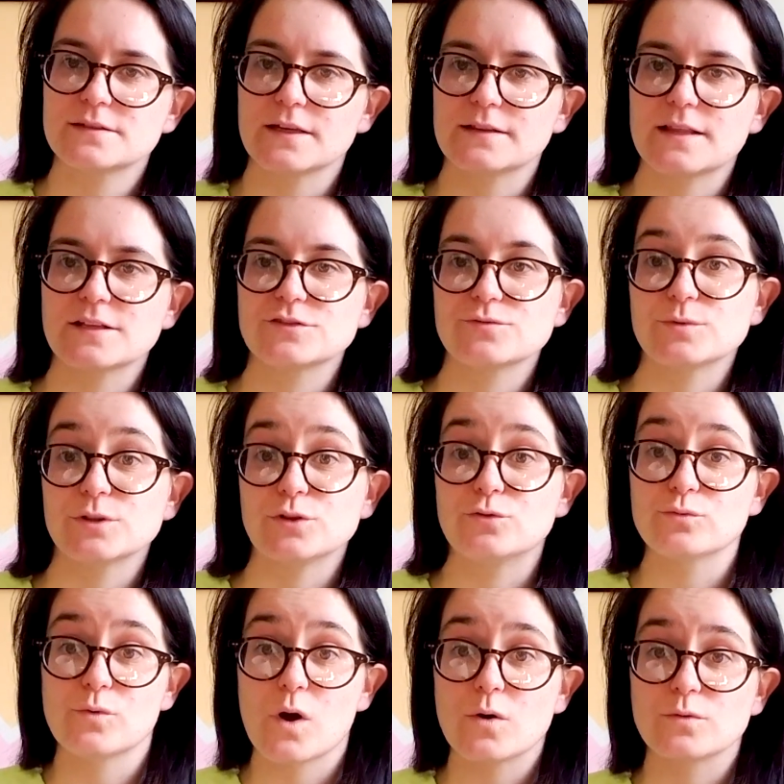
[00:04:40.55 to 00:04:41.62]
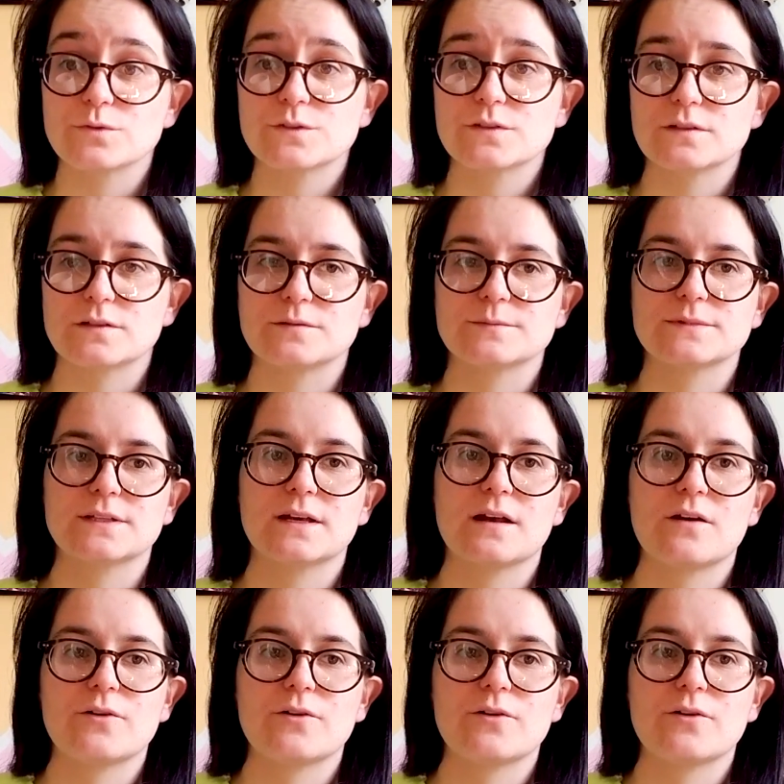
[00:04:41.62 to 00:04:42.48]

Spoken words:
Like, that's really gross. And I was like,